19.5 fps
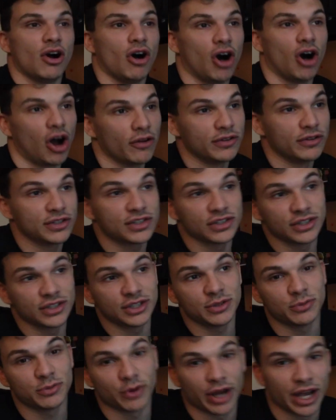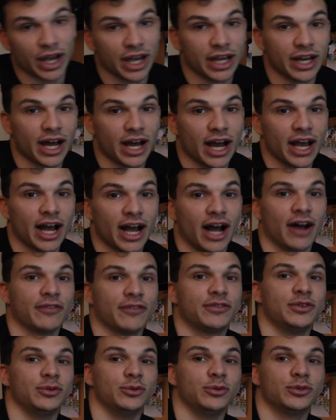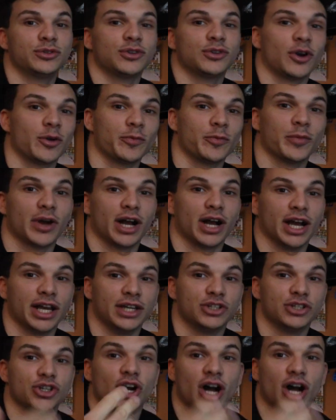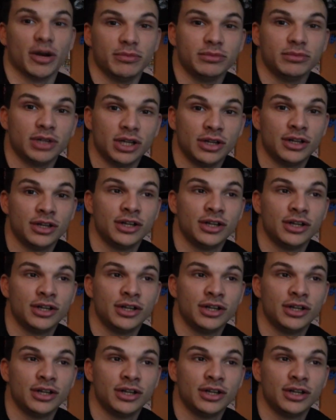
Obviously, when I have to start my job,